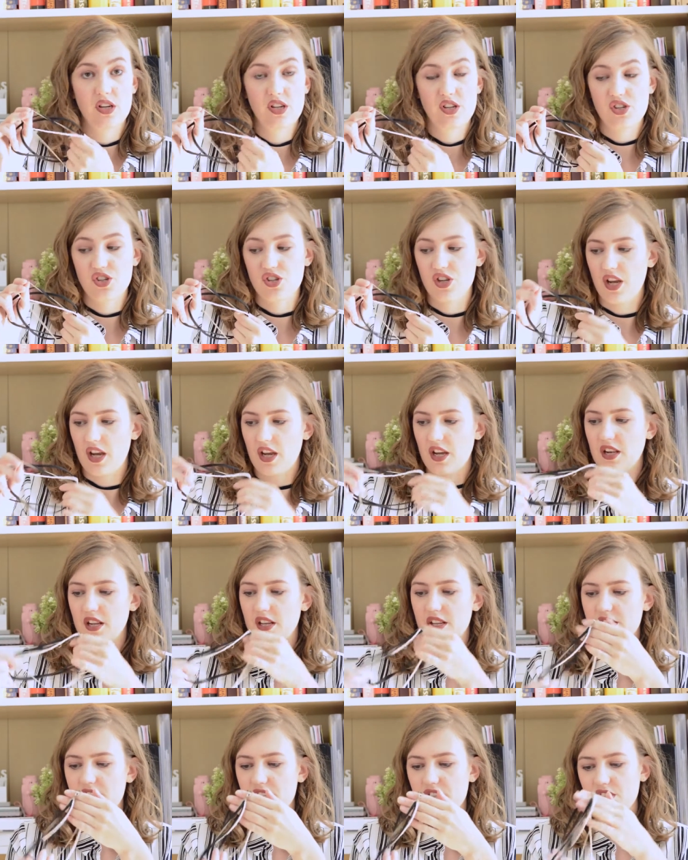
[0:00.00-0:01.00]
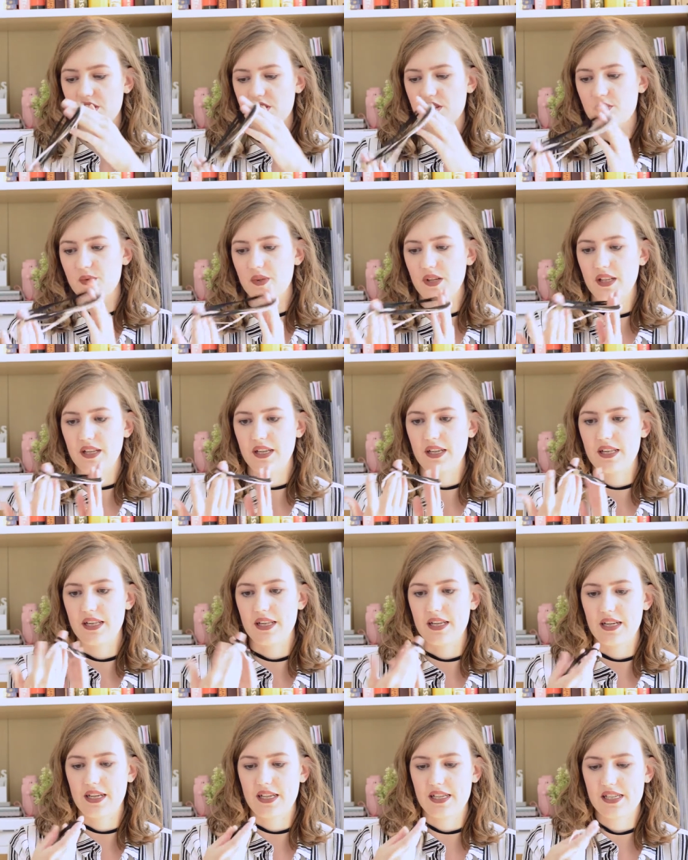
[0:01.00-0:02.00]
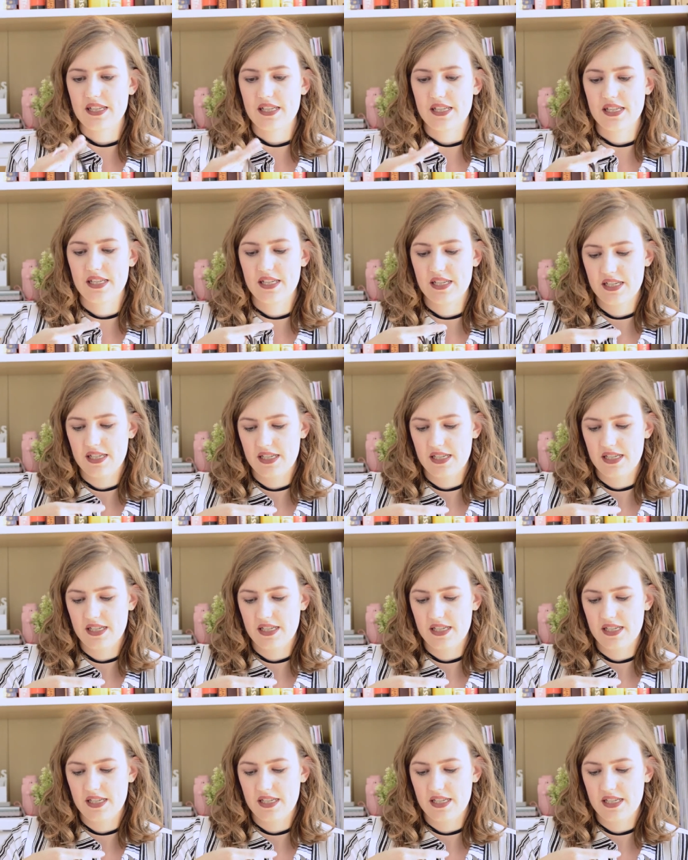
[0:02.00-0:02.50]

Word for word: chain. It's just really nice